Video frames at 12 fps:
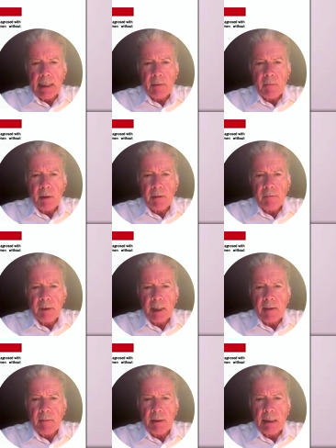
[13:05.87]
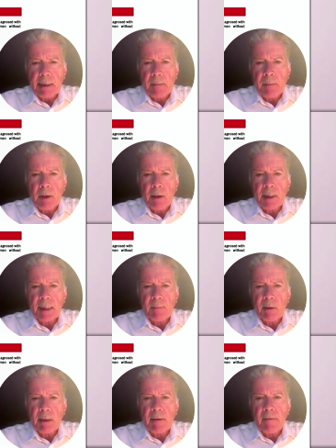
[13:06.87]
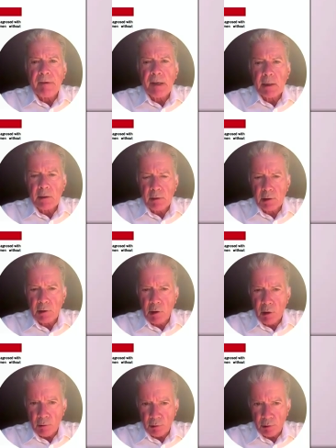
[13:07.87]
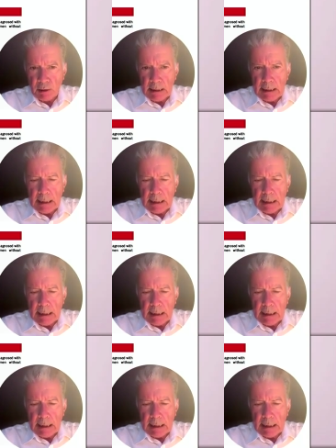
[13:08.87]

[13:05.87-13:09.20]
and one of them is a possible infectious cause.